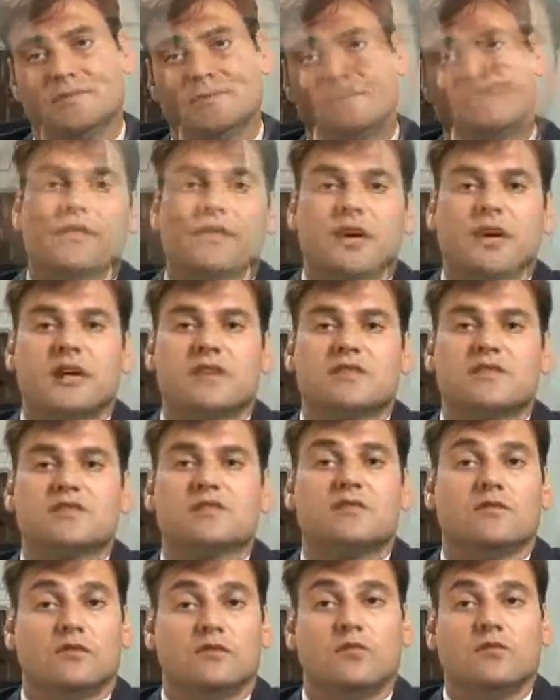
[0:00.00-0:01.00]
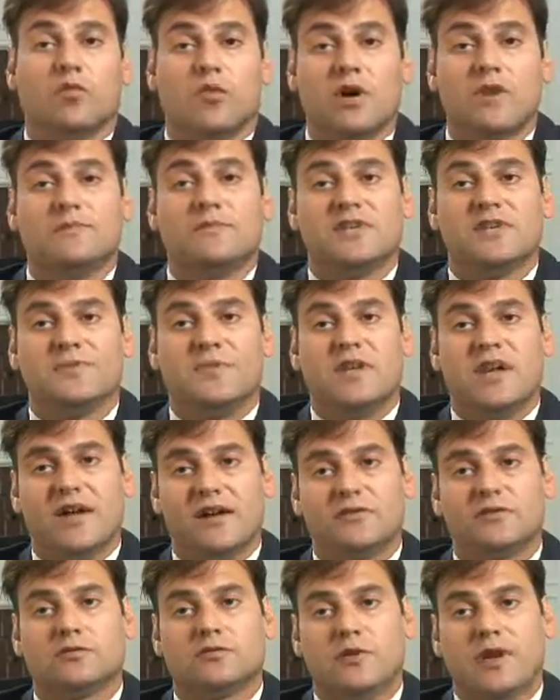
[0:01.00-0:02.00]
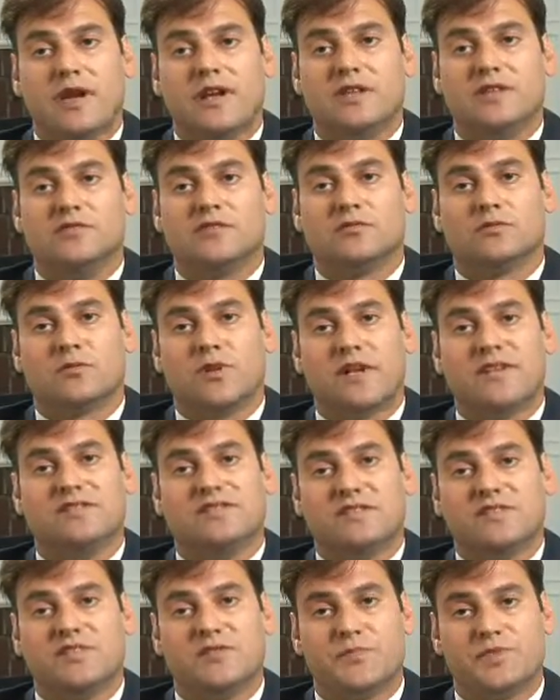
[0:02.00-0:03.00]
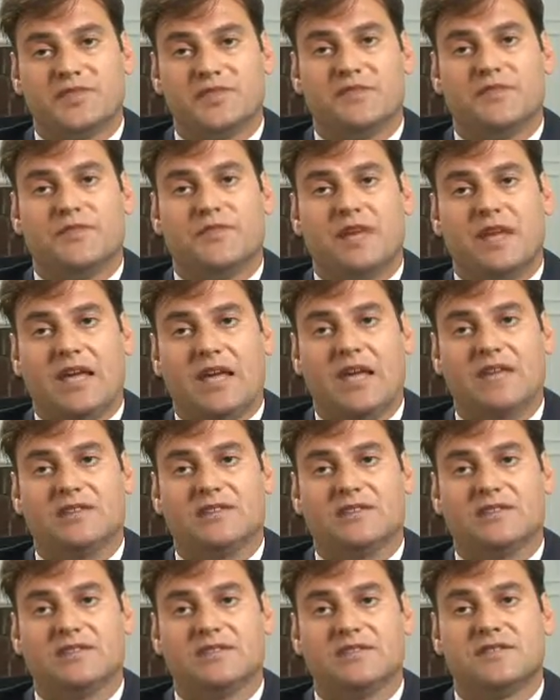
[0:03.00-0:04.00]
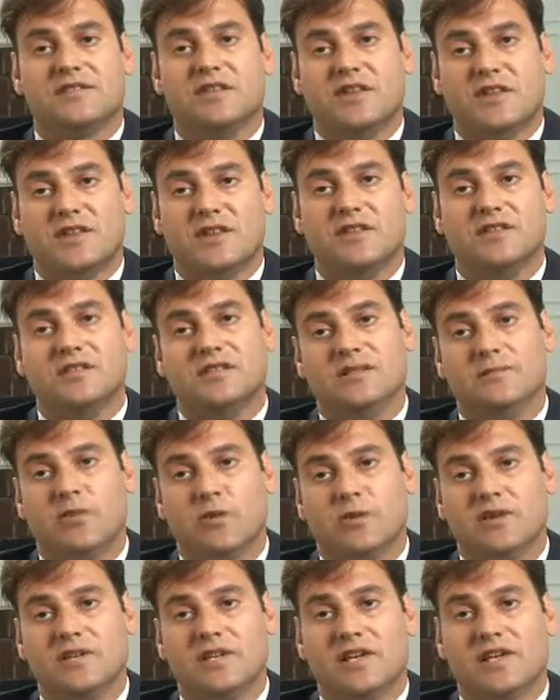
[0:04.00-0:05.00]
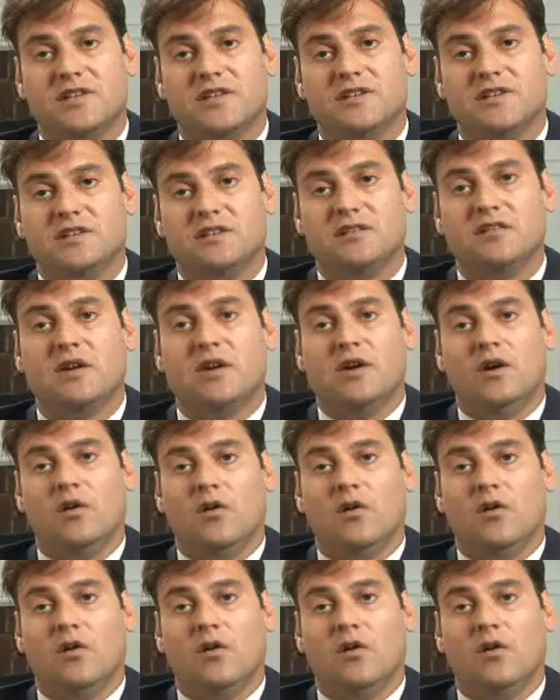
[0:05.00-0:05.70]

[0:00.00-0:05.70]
Thus, one must be ever ready to raise these specific cases in deportation